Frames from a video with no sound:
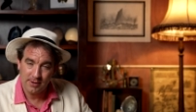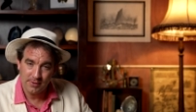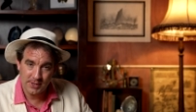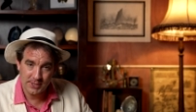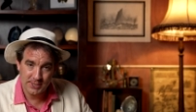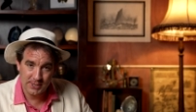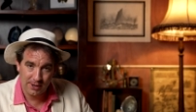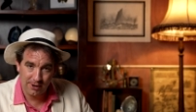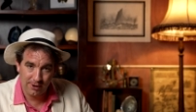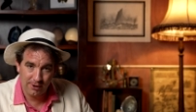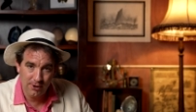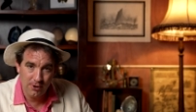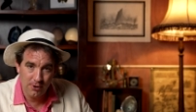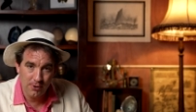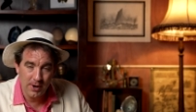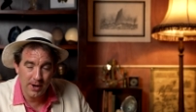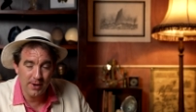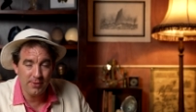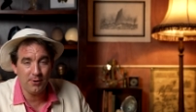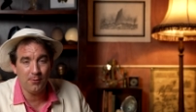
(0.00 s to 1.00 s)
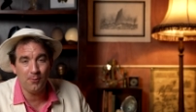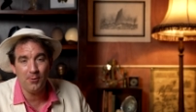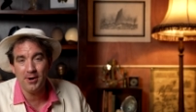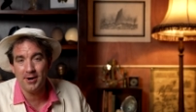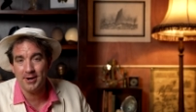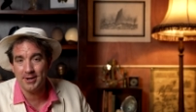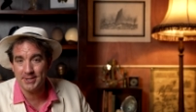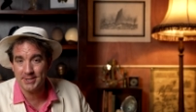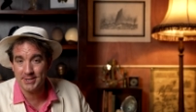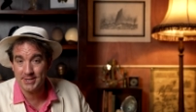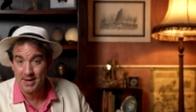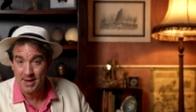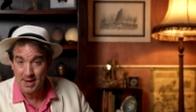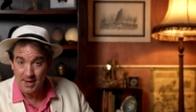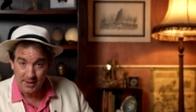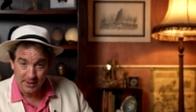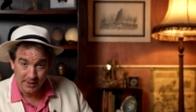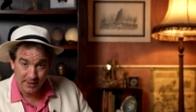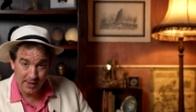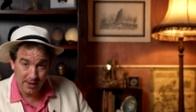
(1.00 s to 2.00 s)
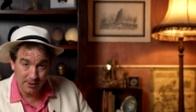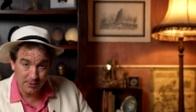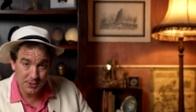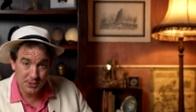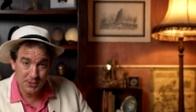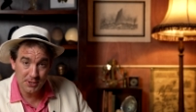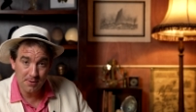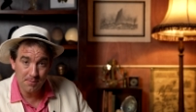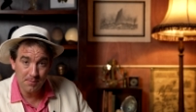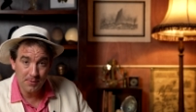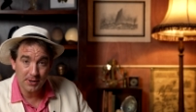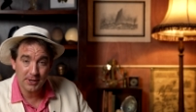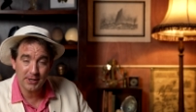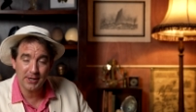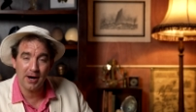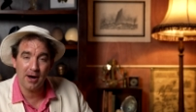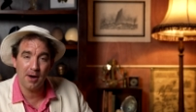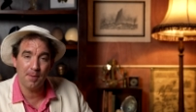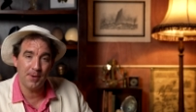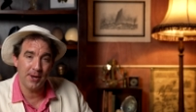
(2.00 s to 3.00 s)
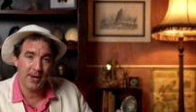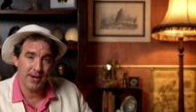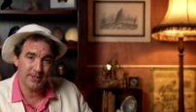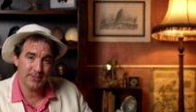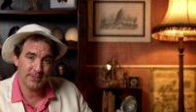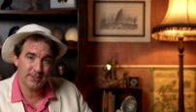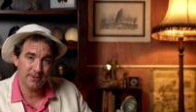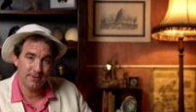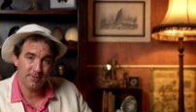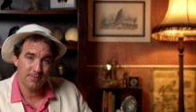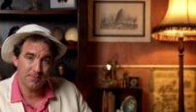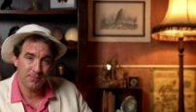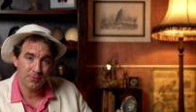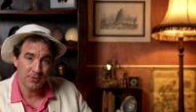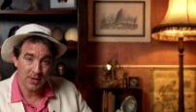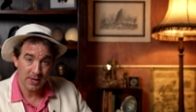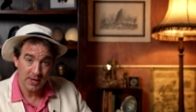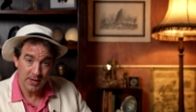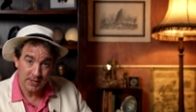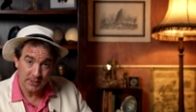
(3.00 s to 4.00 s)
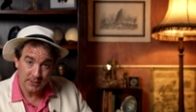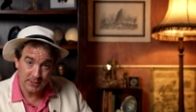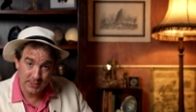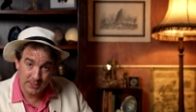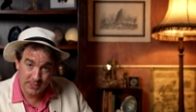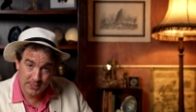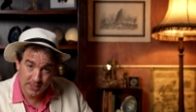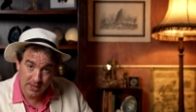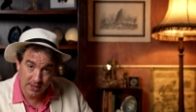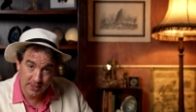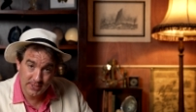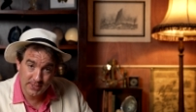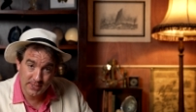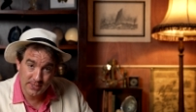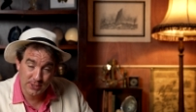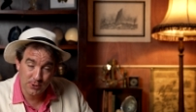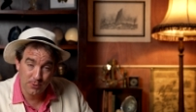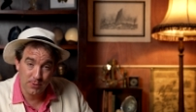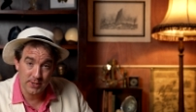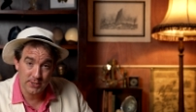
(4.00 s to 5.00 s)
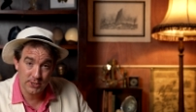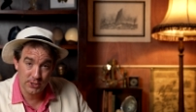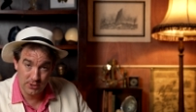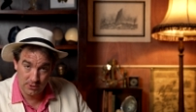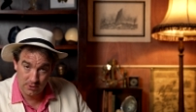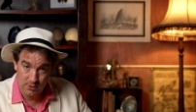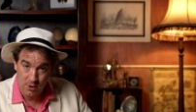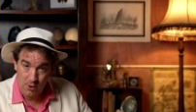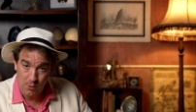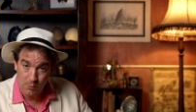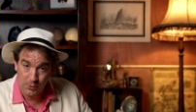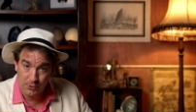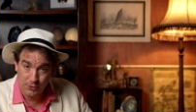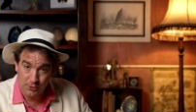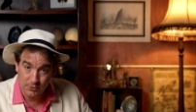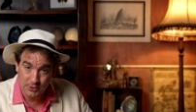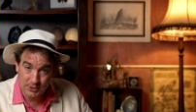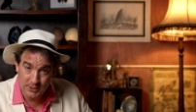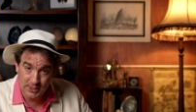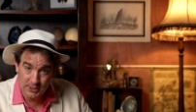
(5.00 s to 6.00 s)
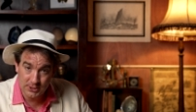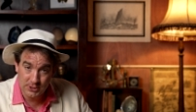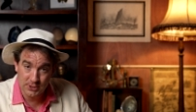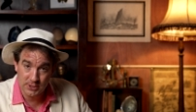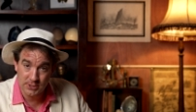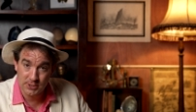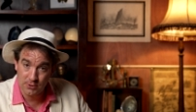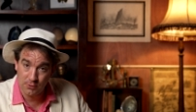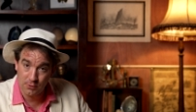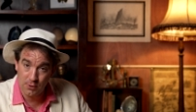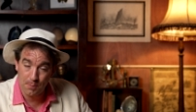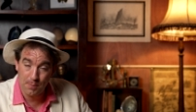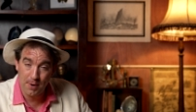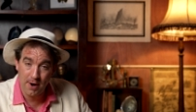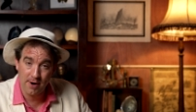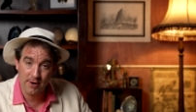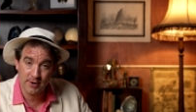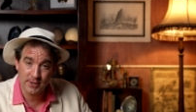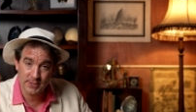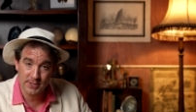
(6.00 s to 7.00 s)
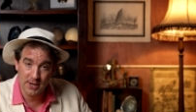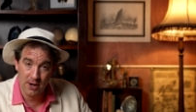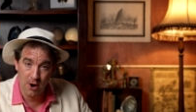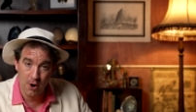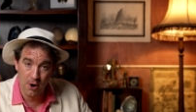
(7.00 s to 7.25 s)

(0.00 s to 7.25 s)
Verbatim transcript: There's a clue in the words calcium carbonate. Discuss this question with your teachers or your parents at